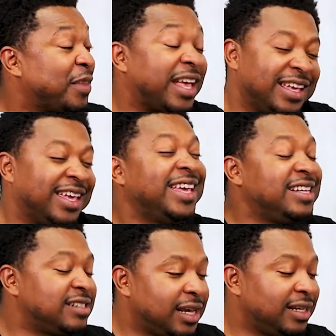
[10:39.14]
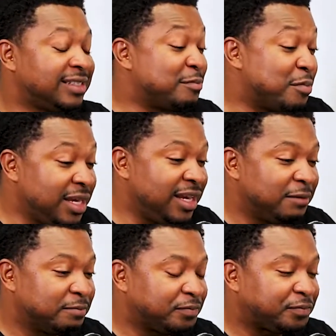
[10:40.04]
like EJ, to me,
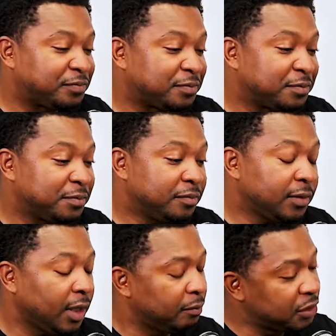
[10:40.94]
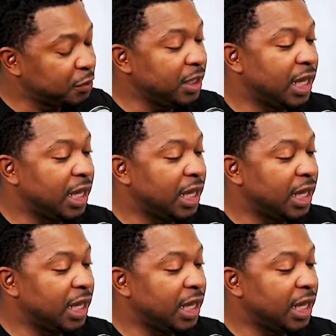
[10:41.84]
between